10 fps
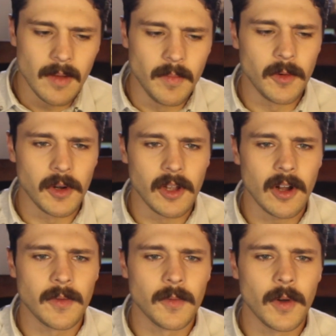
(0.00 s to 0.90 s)

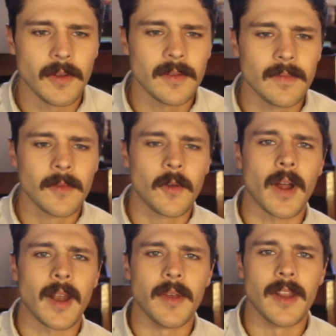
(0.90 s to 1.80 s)
Beauregard wrote
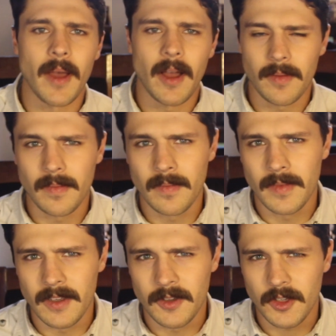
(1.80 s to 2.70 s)
quite a bit about
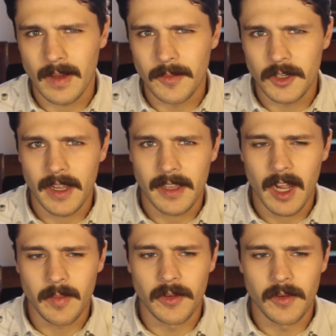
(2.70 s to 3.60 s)
this subject,
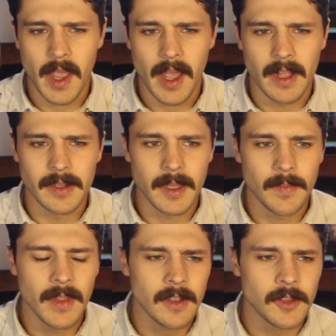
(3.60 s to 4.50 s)
hyperreality.
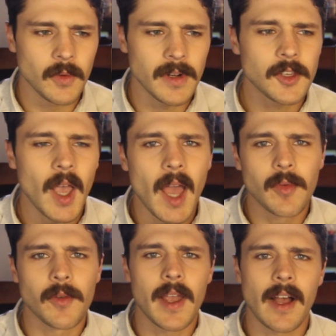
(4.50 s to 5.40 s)
So what is
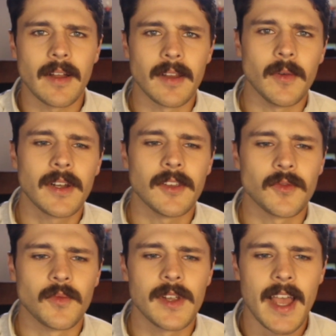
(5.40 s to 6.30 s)
hyperreality? What
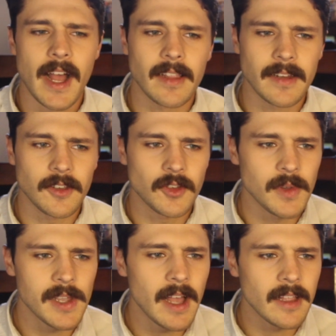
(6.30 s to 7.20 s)
is reality? So
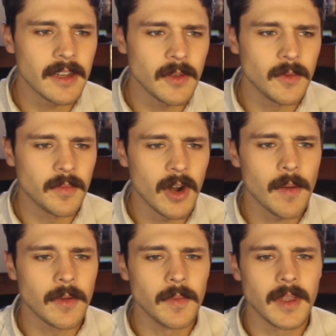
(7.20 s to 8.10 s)
reality would
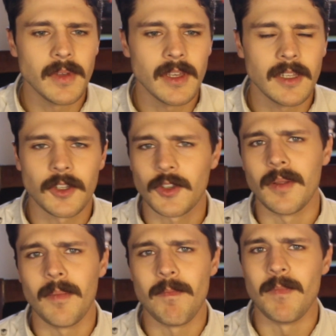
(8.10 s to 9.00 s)
probably be just
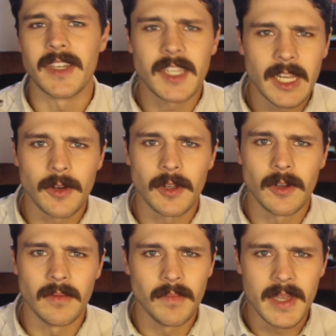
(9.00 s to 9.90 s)

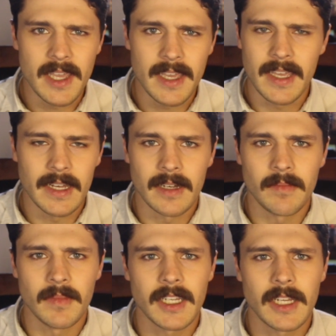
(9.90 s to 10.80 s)
material being,
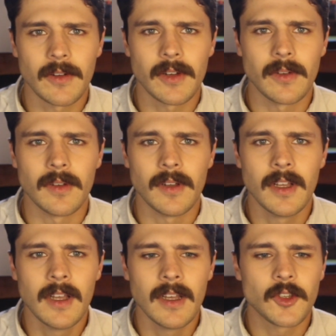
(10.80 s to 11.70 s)
material
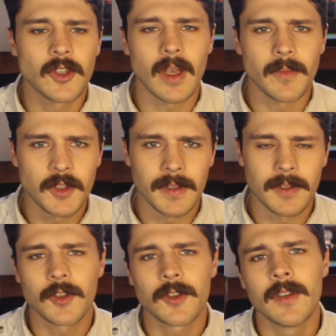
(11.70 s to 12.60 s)

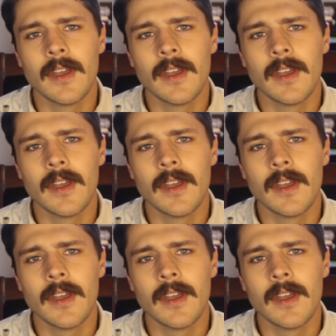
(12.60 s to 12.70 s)
substance,